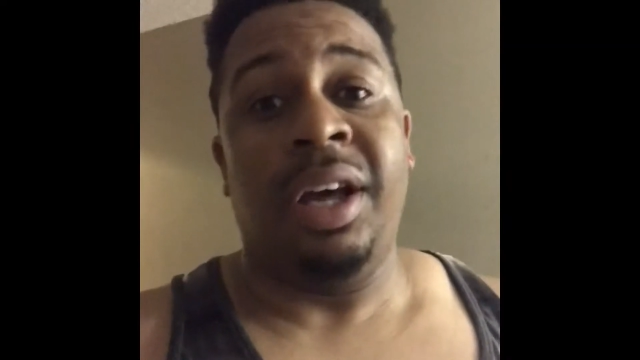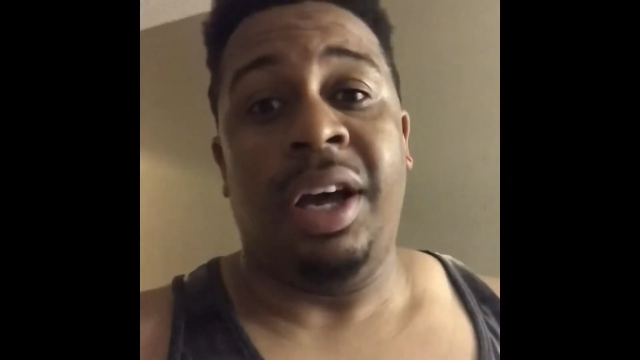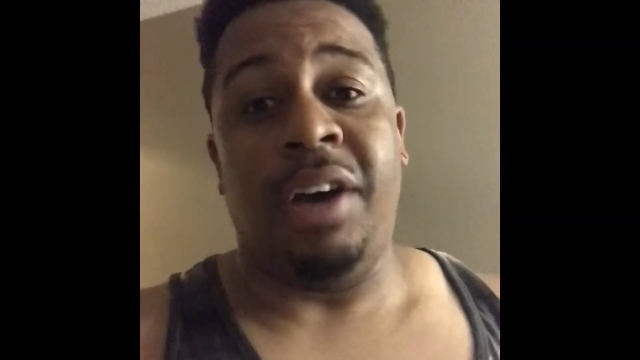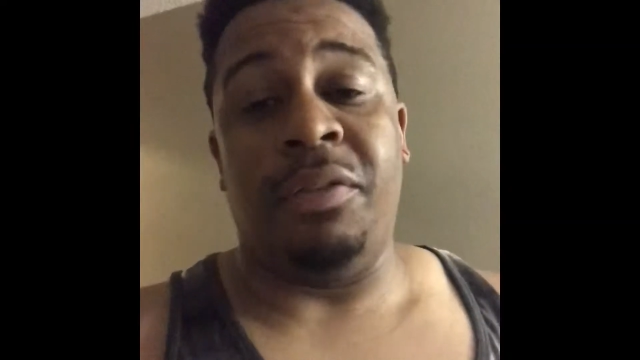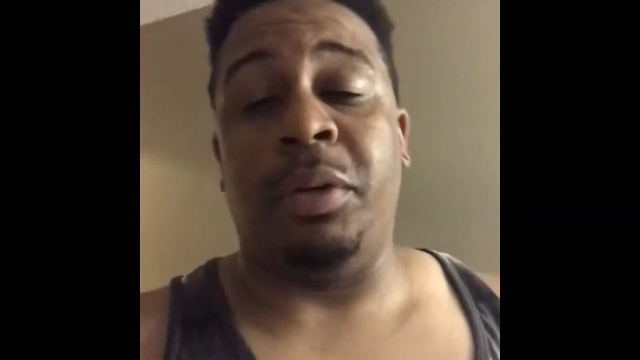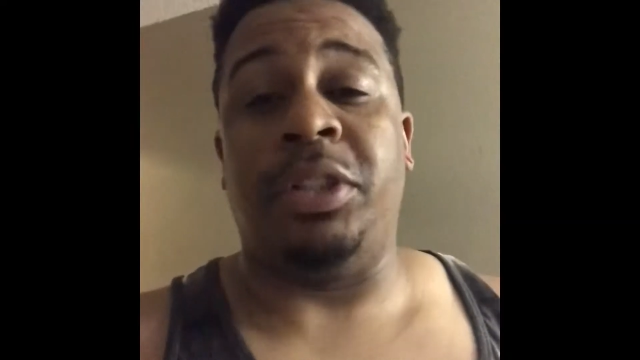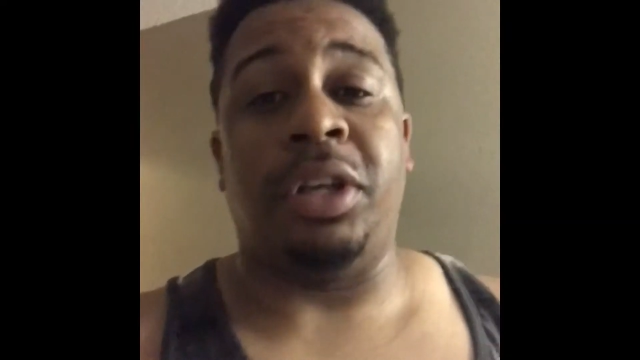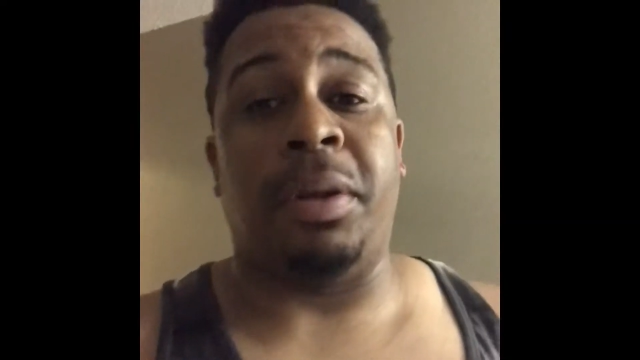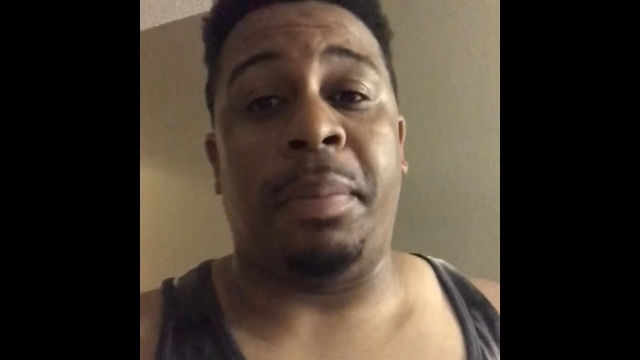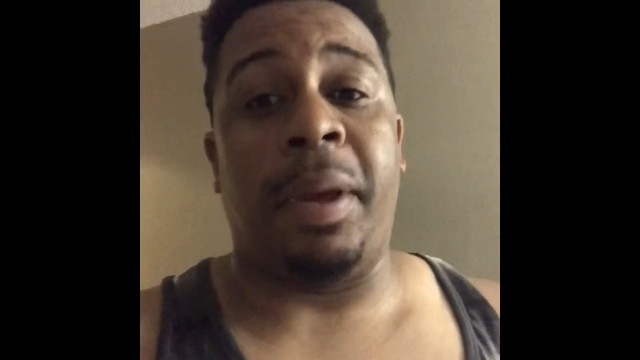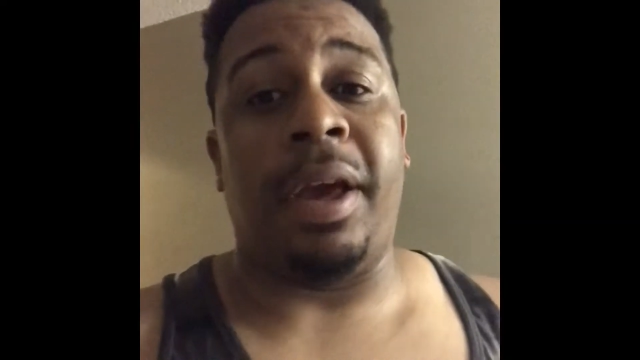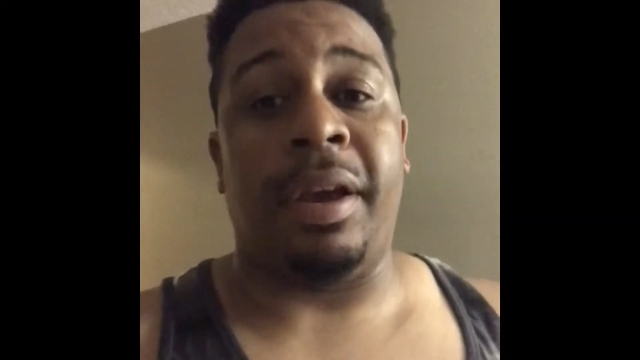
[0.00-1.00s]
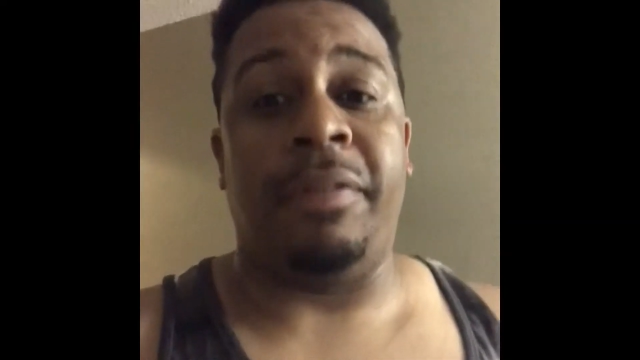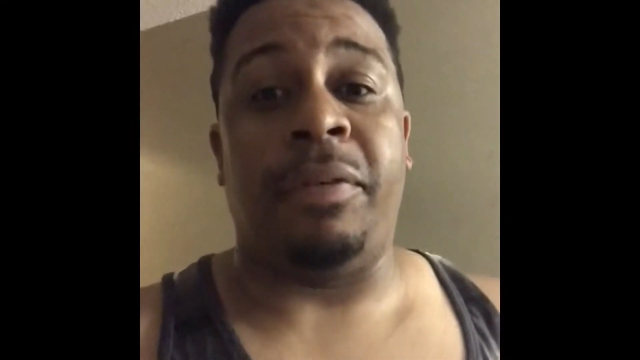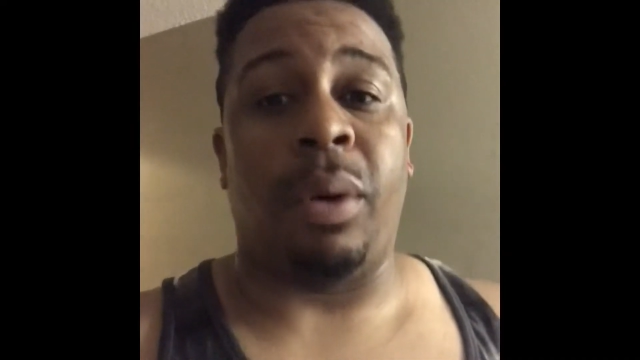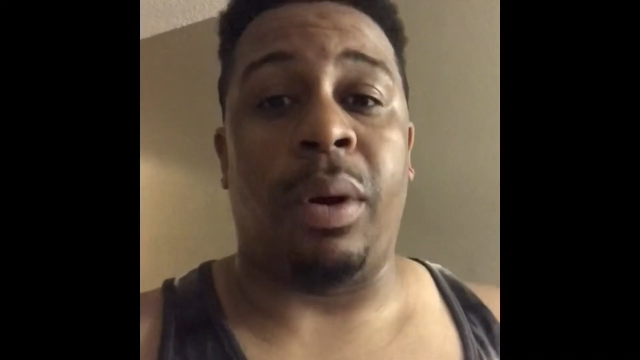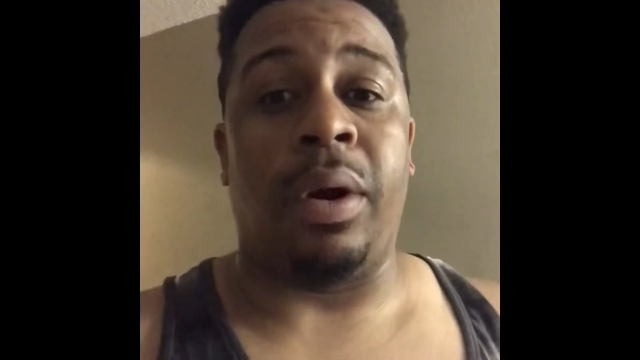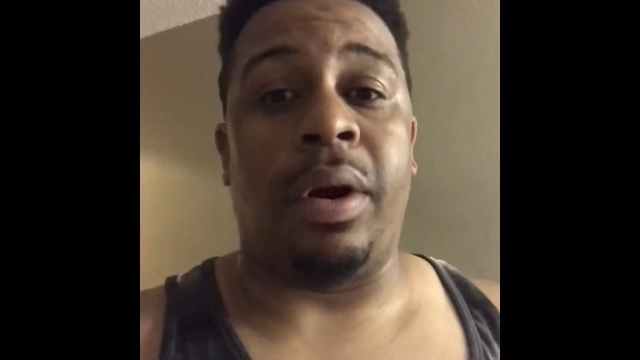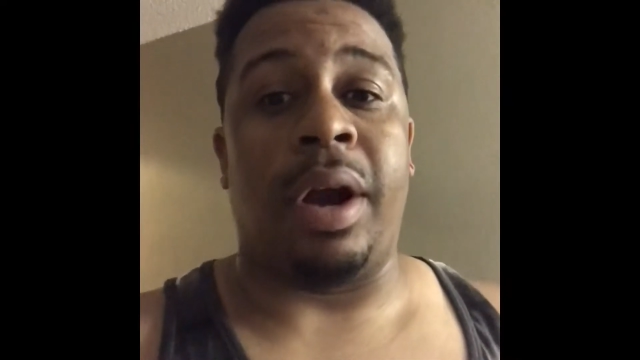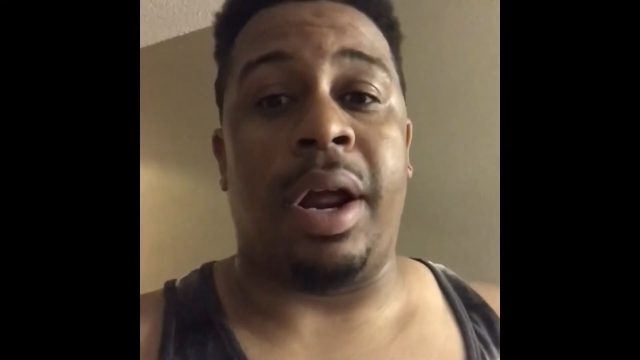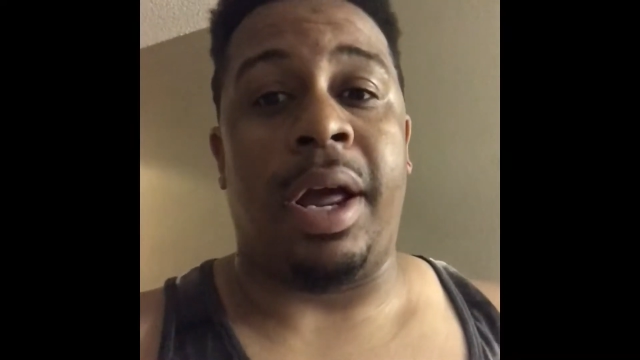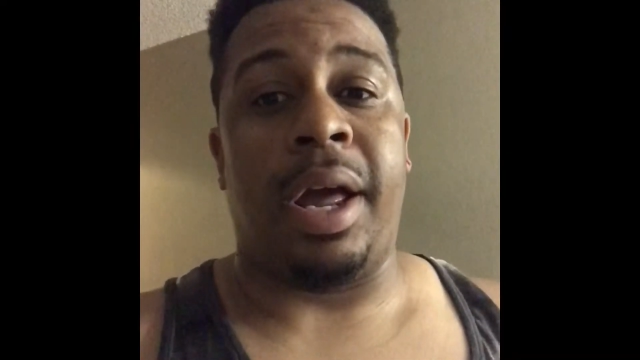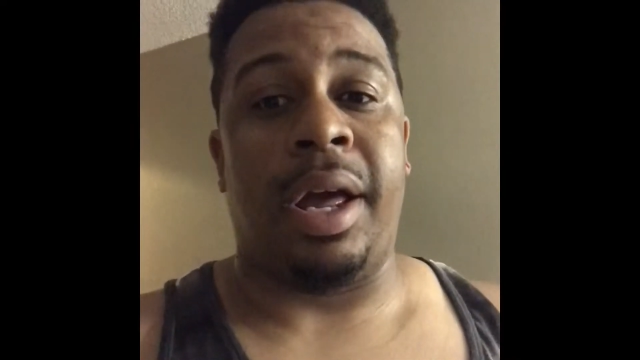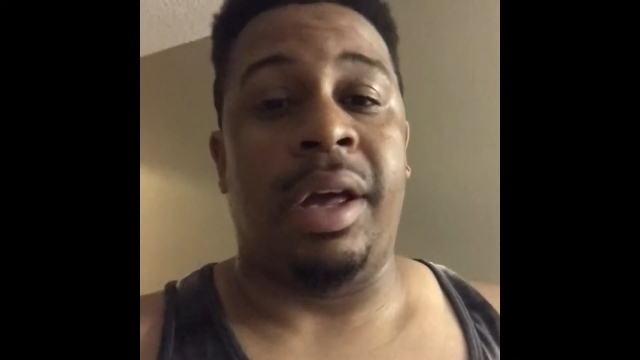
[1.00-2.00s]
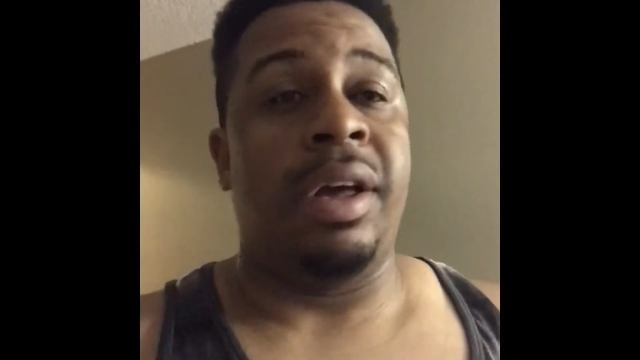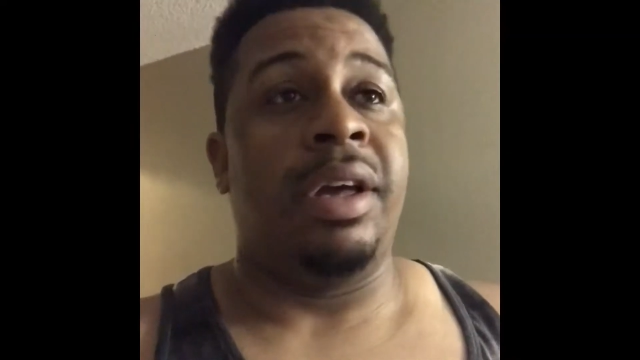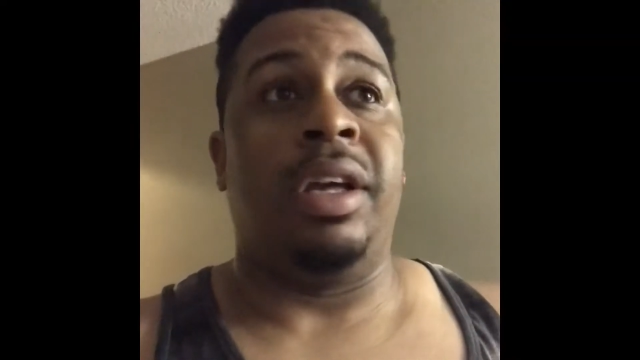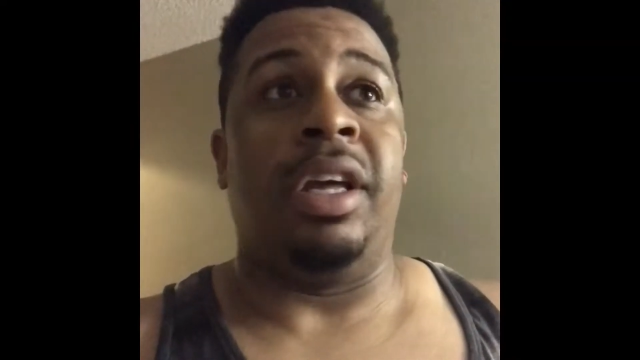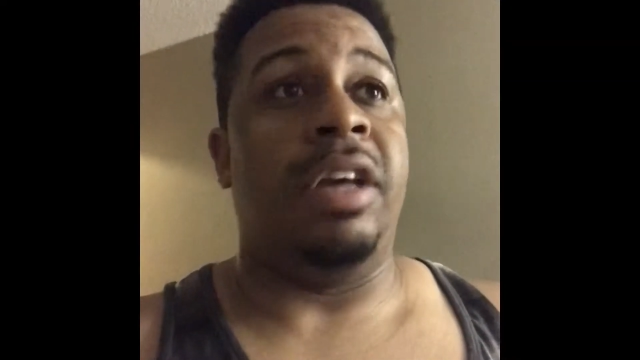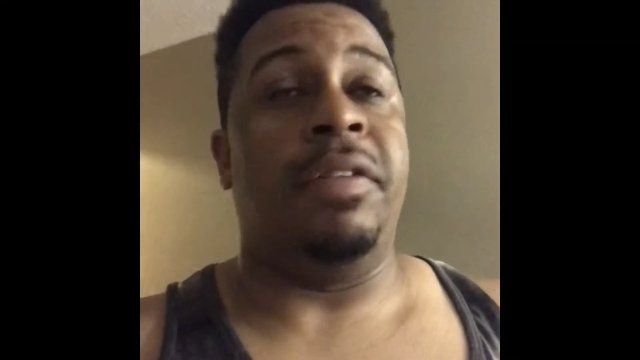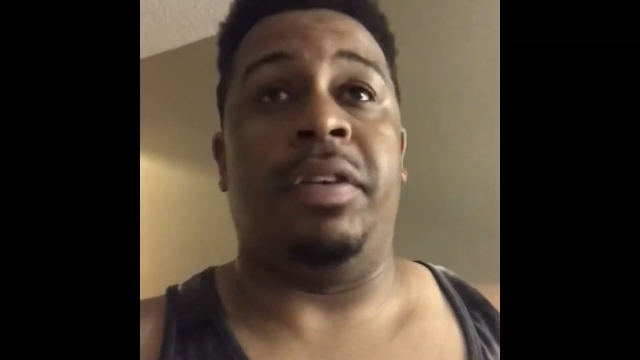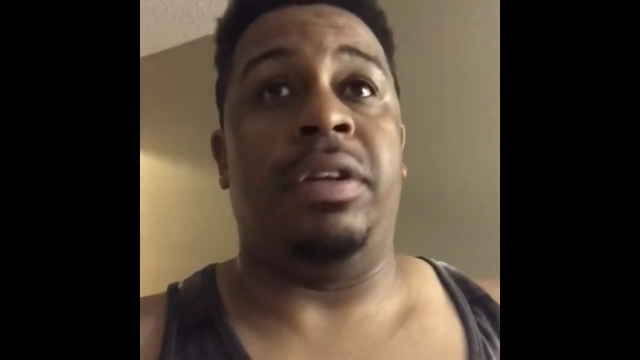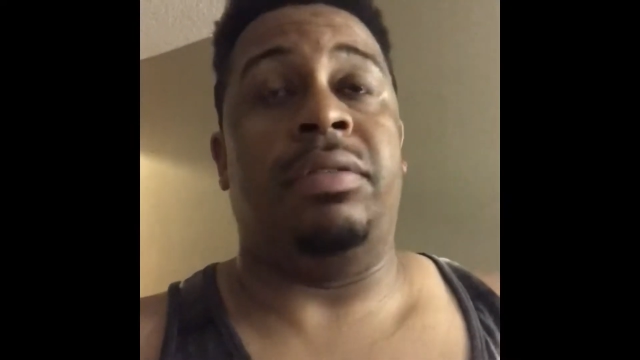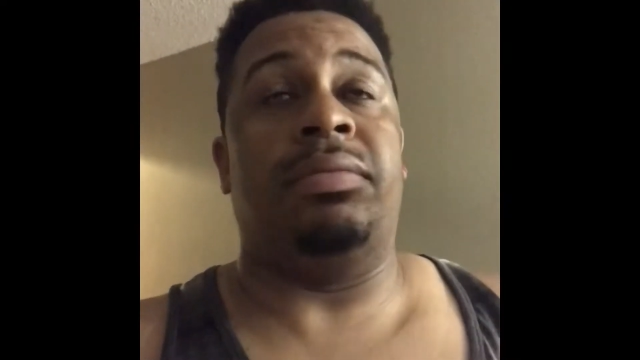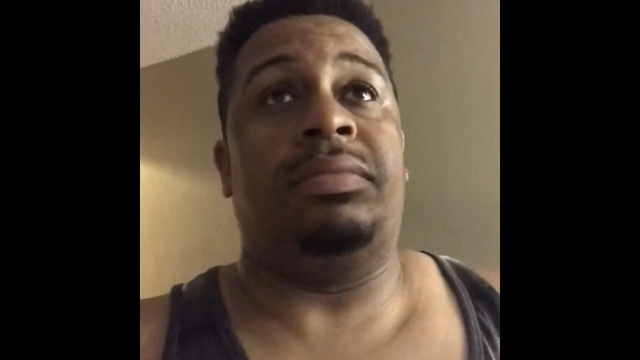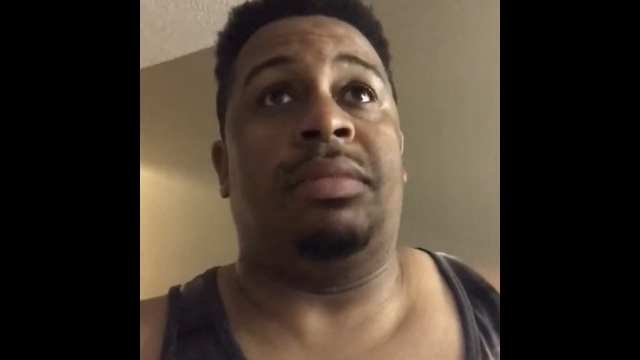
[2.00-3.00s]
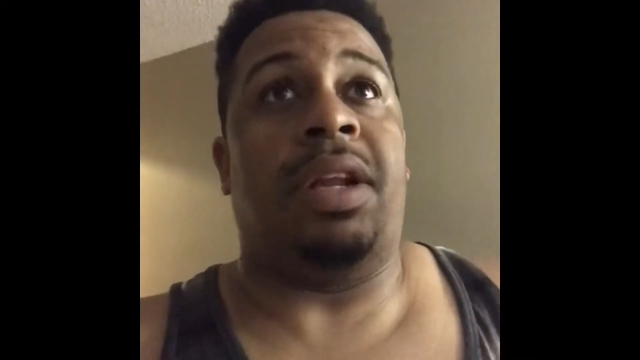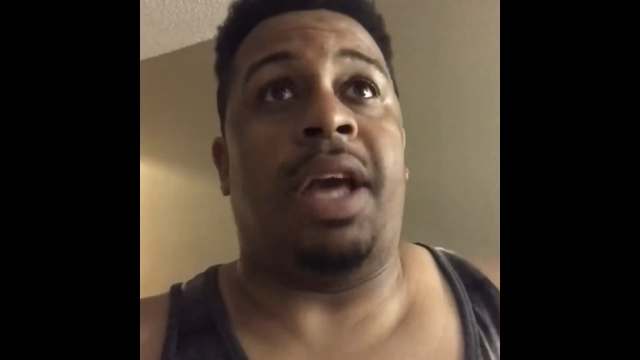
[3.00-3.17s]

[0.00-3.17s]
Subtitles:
of what you can pay for even